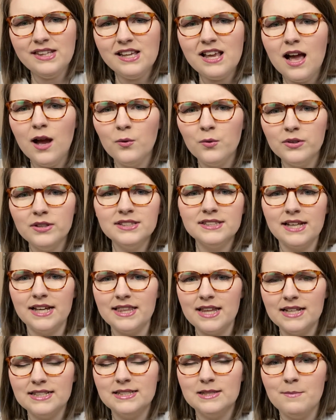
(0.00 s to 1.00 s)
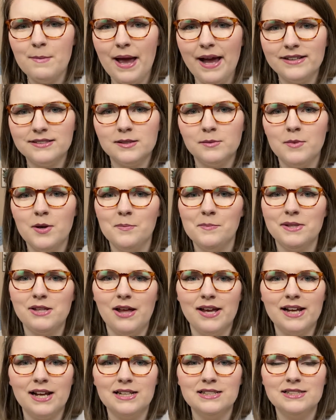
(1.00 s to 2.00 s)
I want to say that's the maximum, but
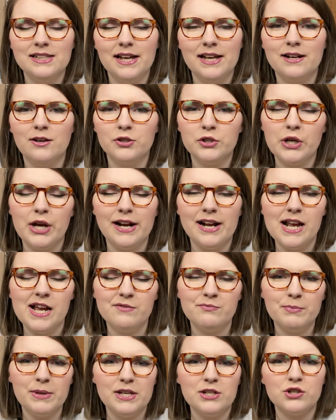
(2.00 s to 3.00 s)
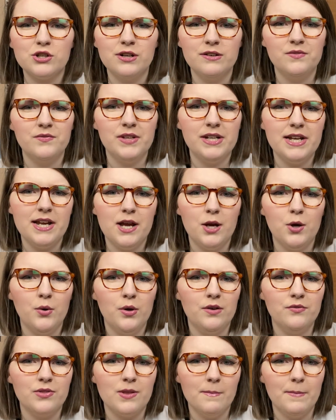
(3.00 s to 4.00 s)
like I said, I'll try to have picture and video
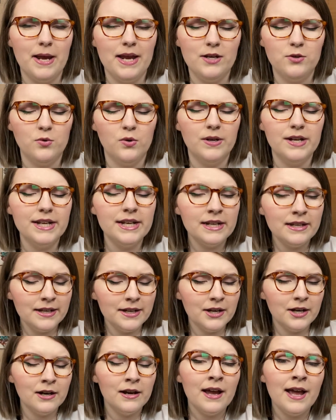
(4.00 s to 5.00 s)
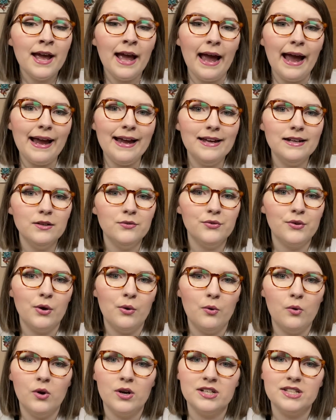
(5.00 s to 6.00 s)
of the manual in here. And of
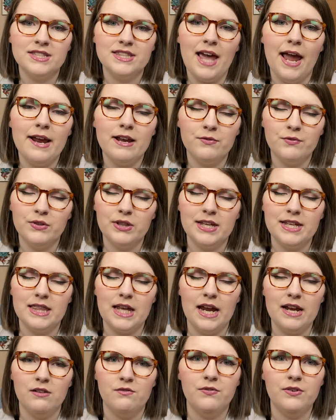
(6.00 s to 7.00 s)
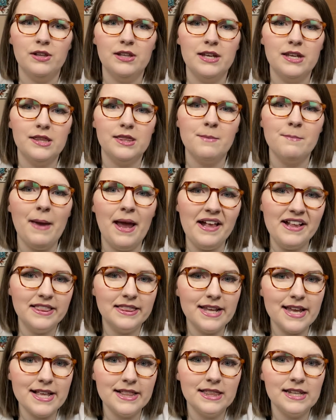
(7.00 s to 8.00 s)
course, thankfully, the main
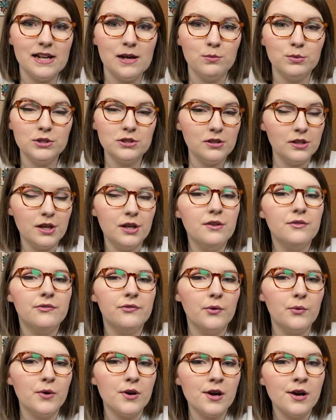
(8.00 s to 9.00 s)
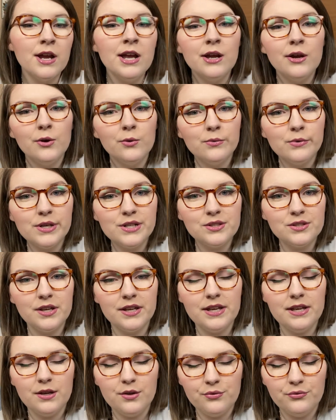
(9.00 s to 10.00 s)
thing that I was looking for was
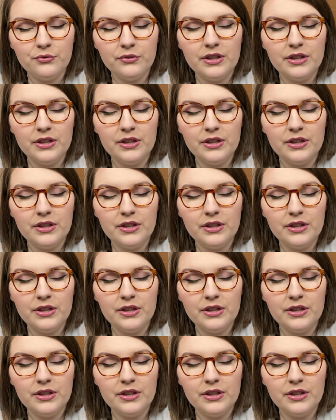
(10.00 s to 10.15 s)
if